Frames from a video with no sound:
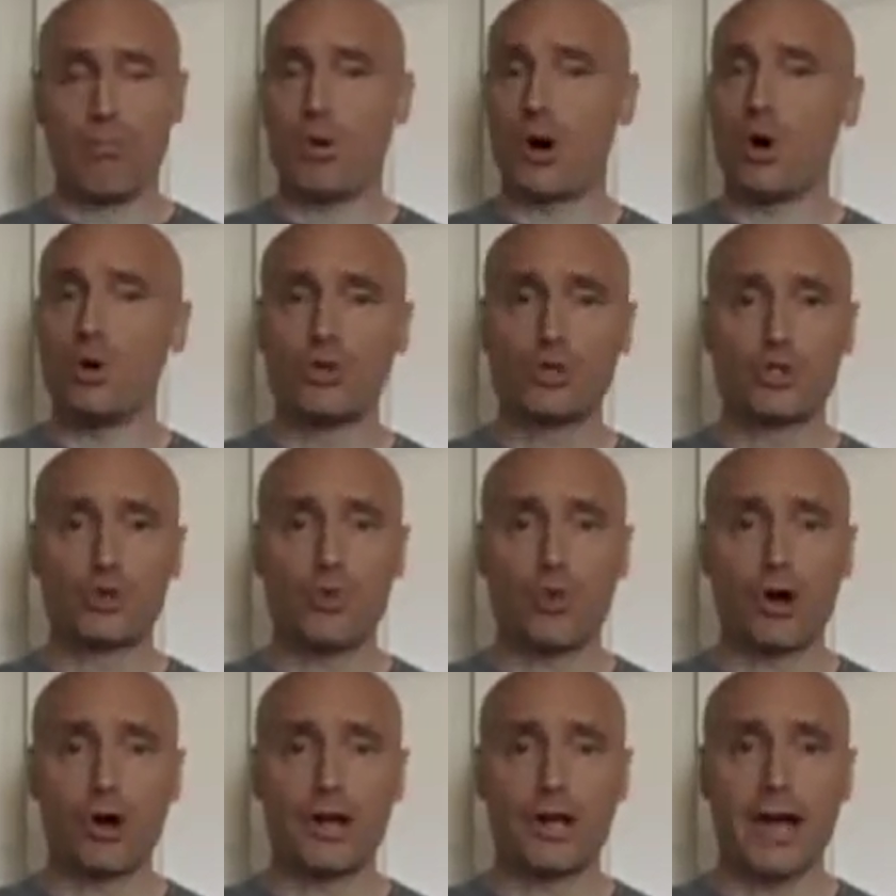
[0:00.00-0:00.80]

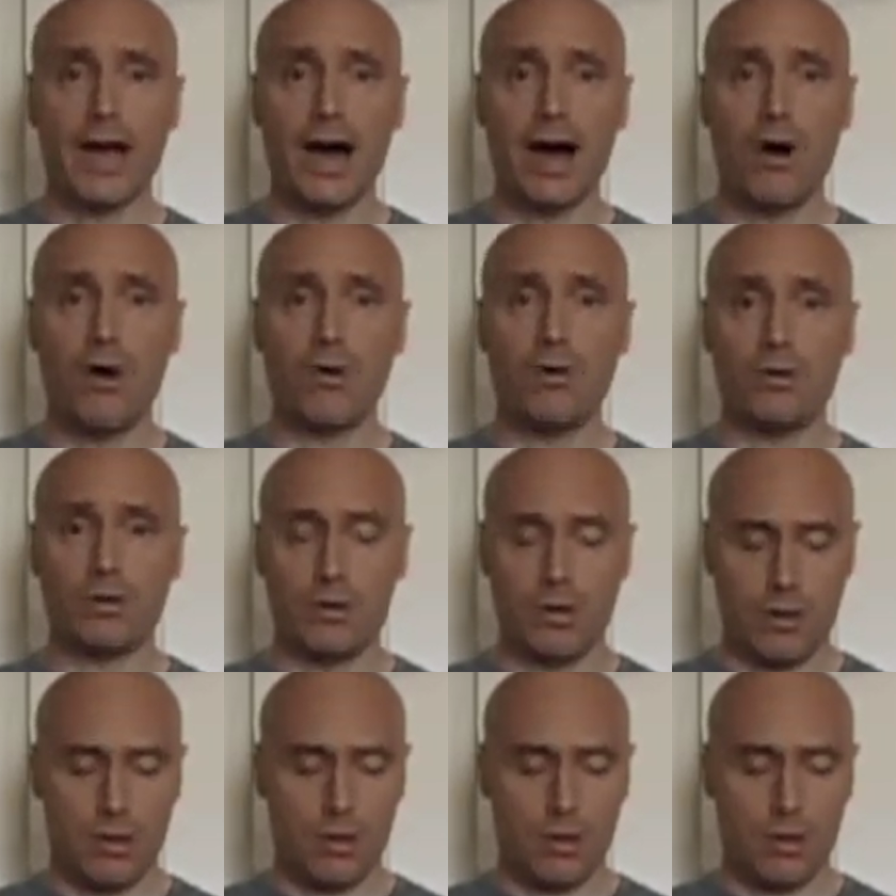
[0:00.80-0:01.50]
post-workout,